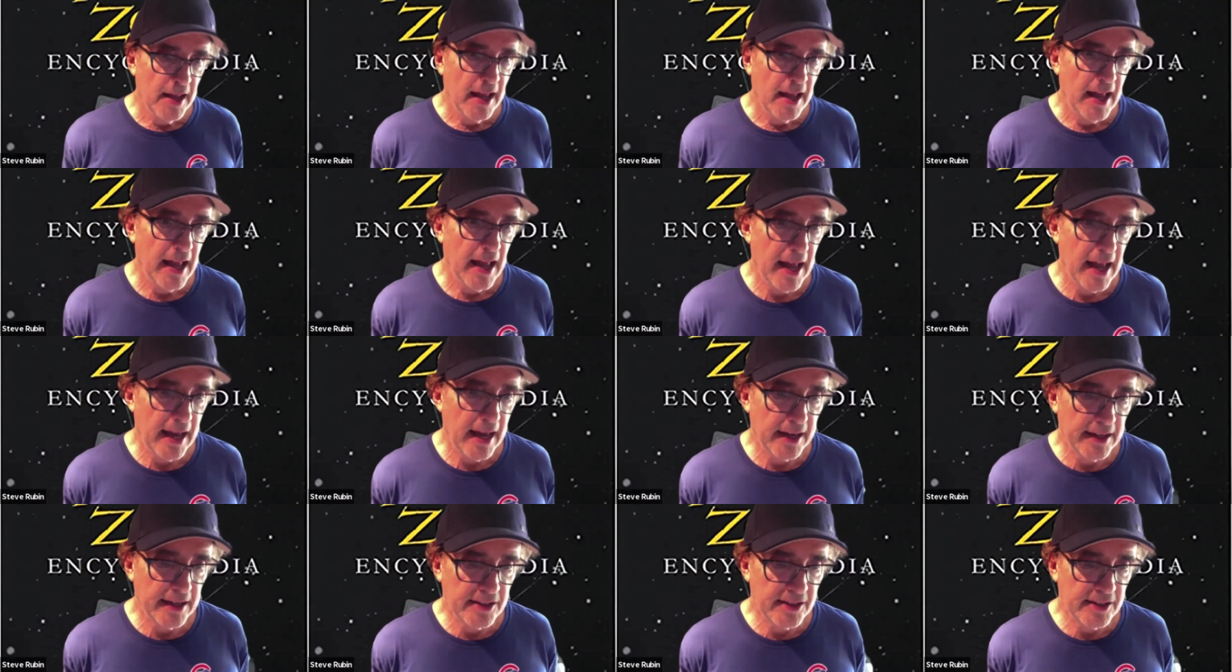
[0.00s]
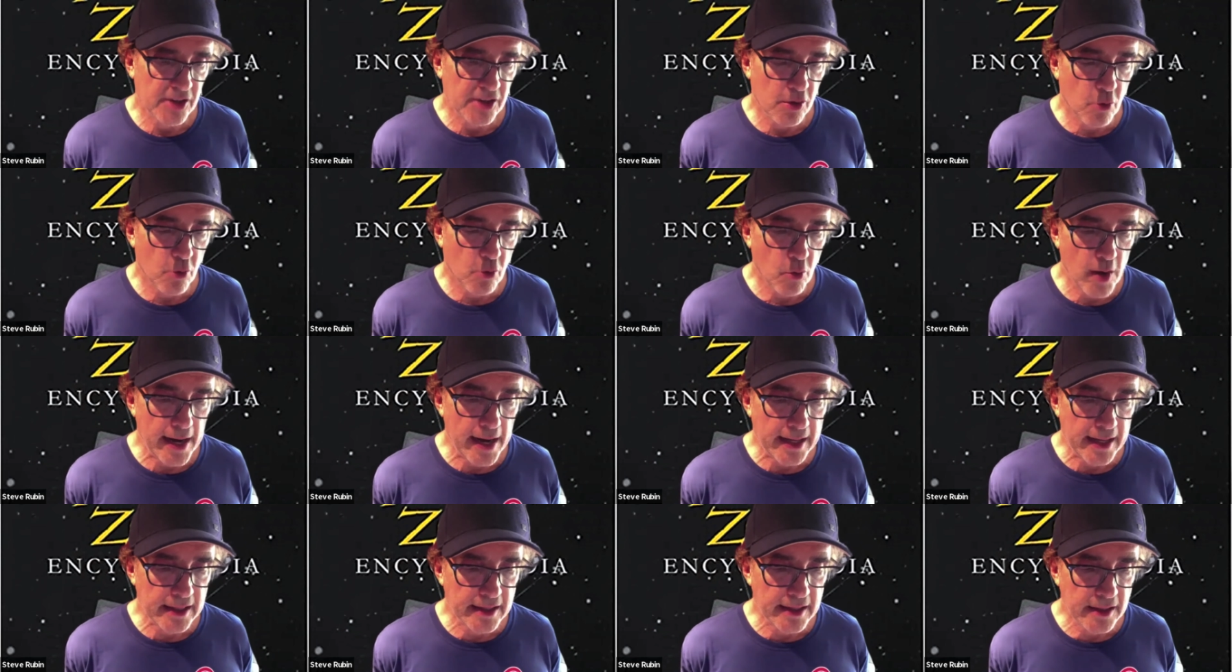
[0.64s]
And it's a
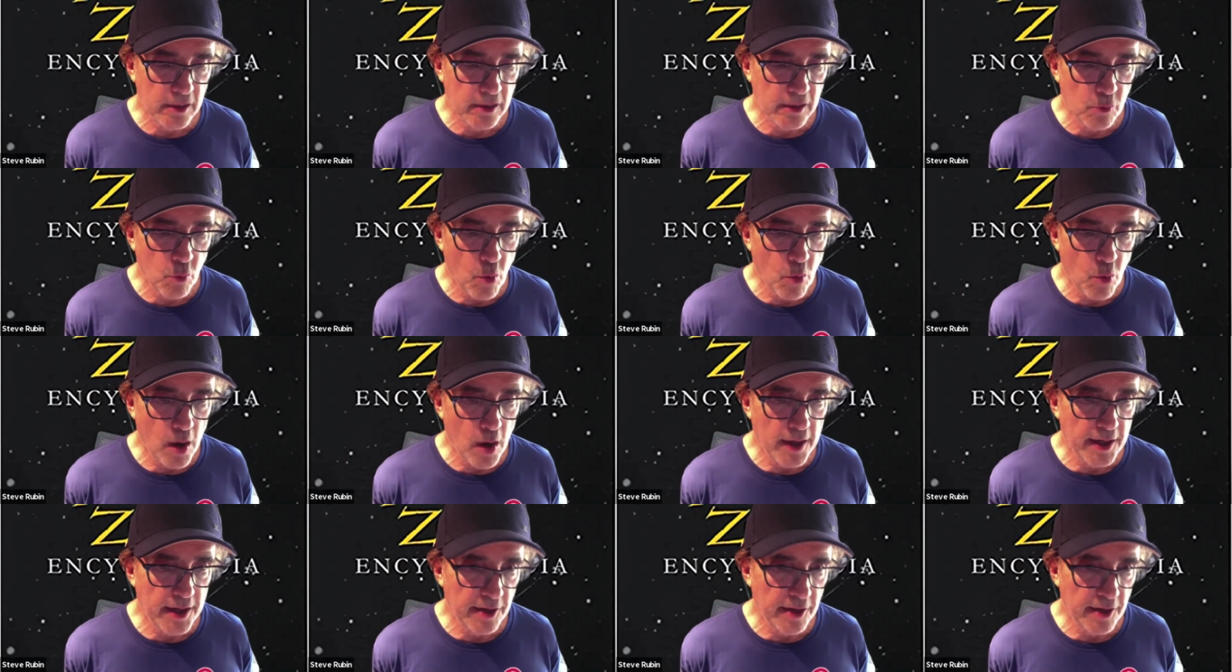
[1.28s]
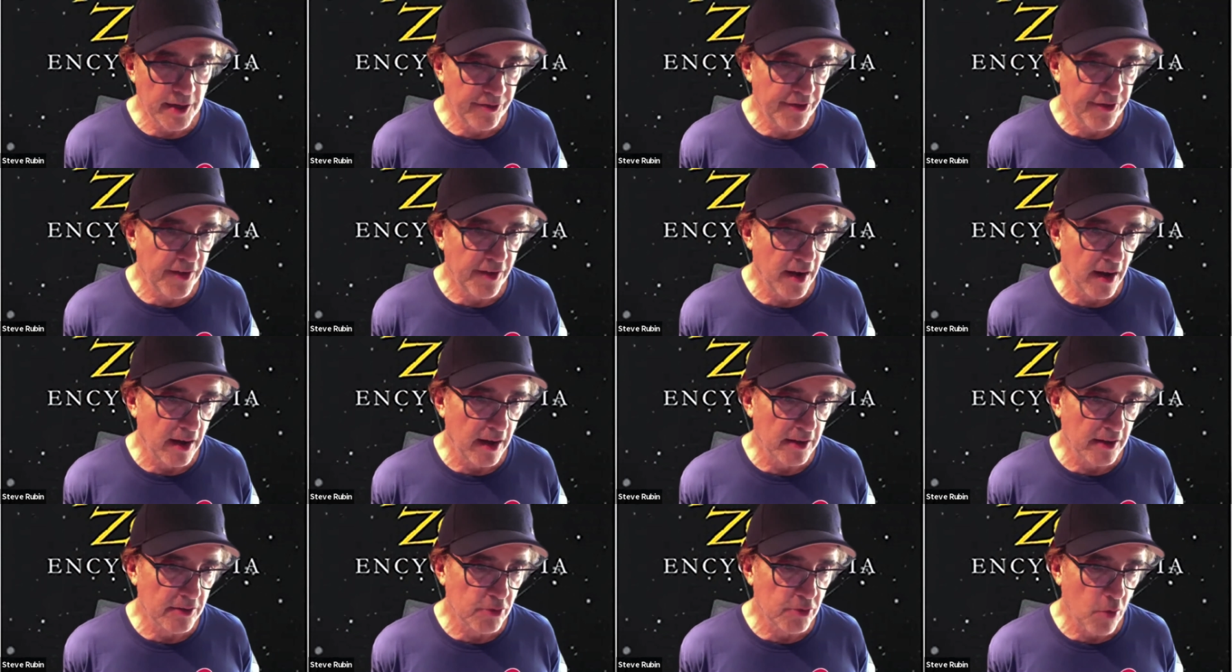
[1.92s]
great little what if
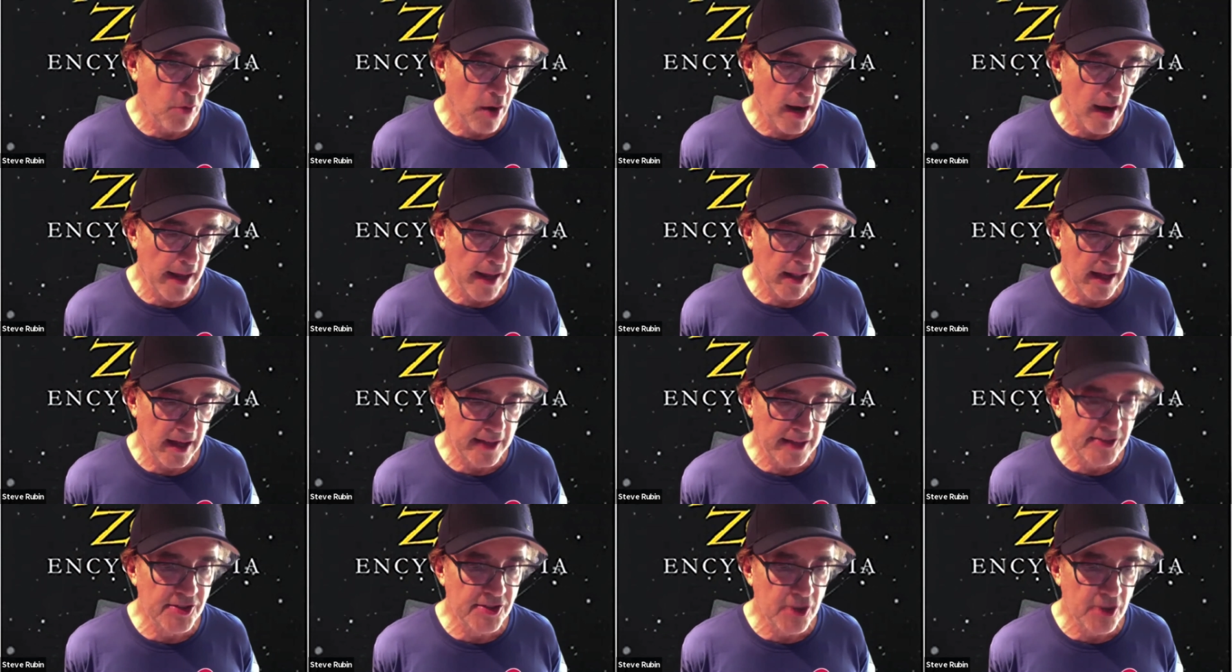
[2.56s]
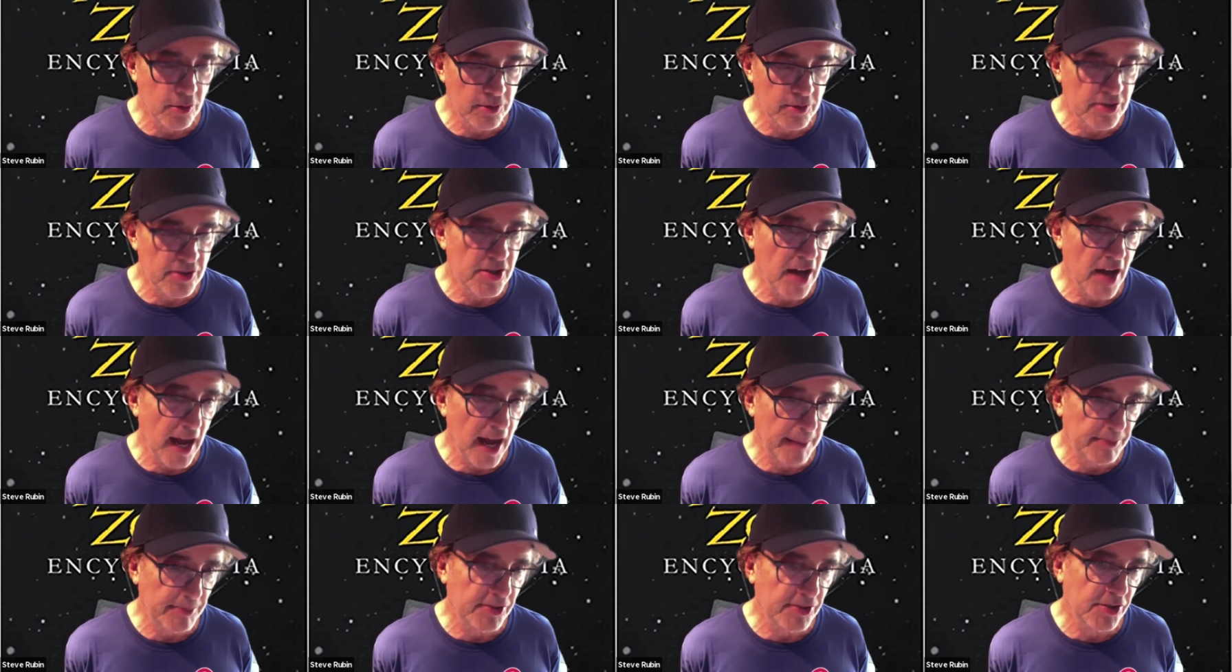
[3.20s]
uh, Twilight Zone
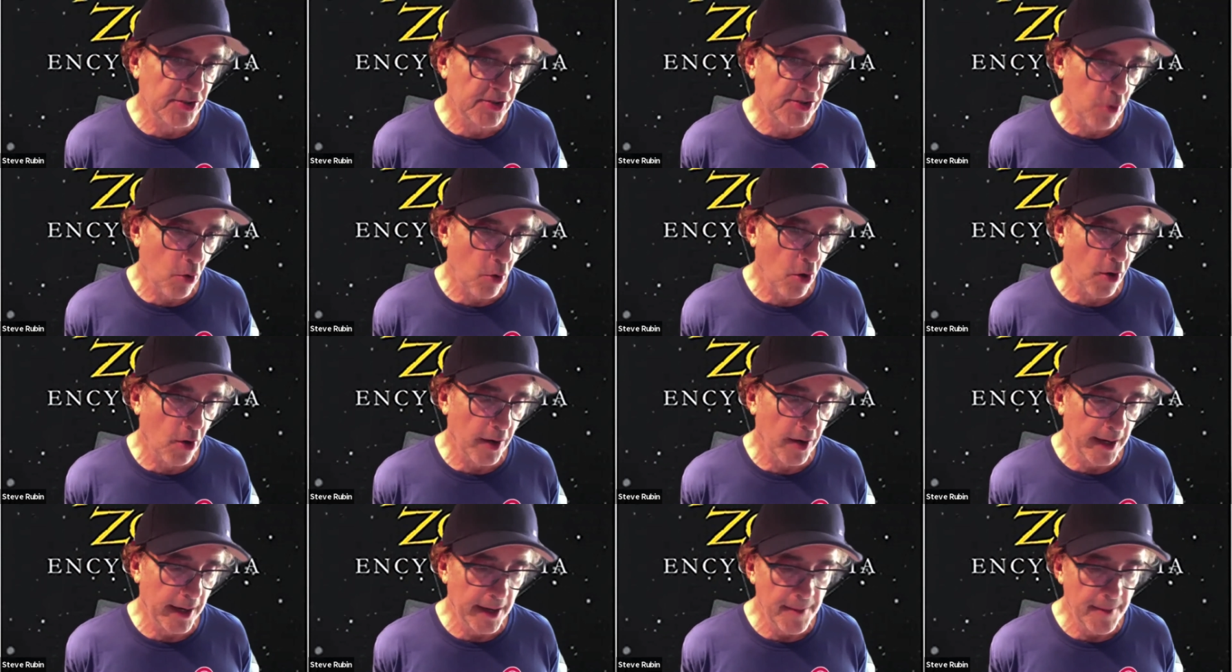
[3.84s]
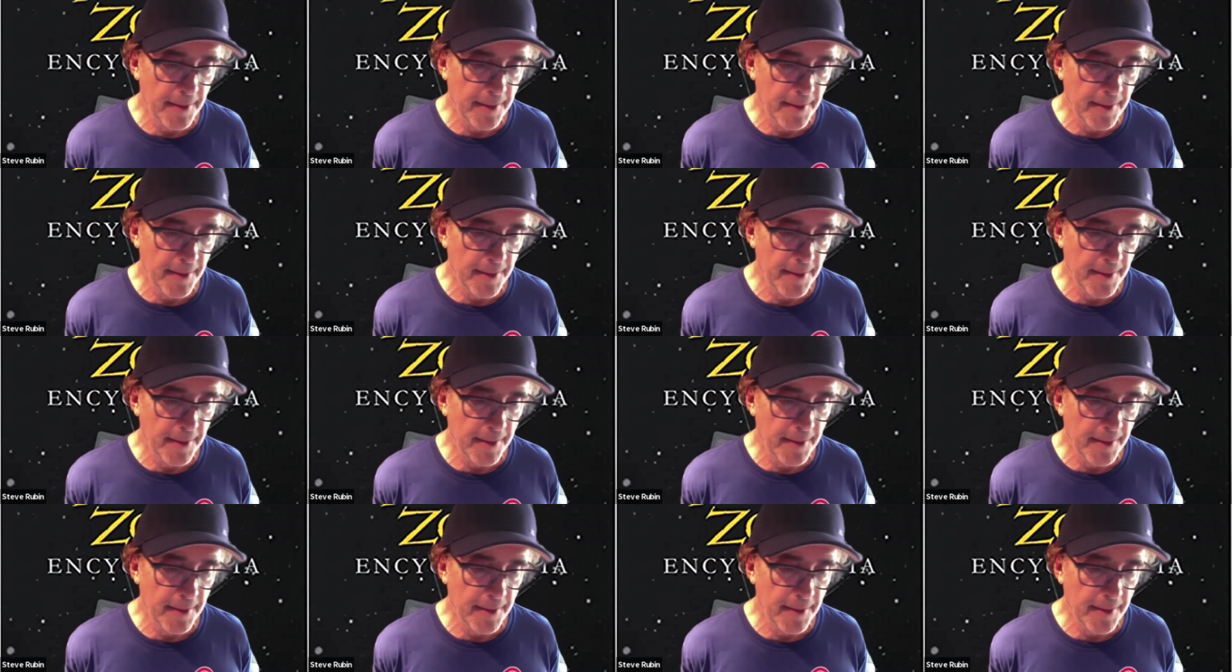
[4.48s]
type story.